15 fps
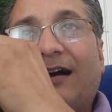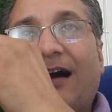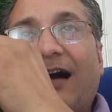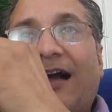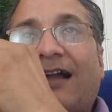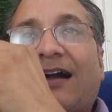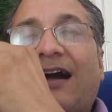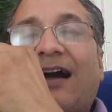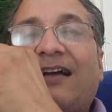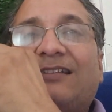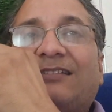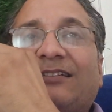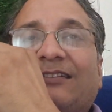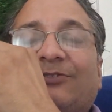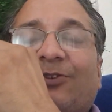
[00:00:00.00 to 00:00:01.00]

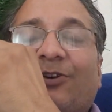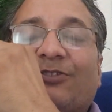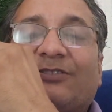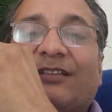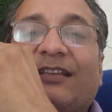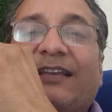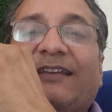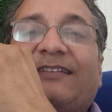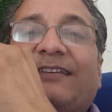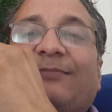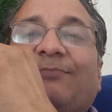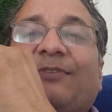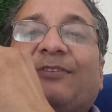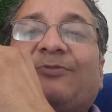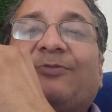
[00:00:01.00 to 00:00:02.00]
Akash is
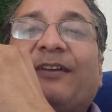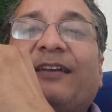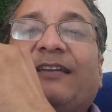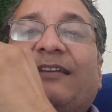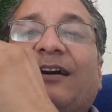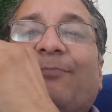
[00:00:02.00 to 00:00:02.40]
oscillating between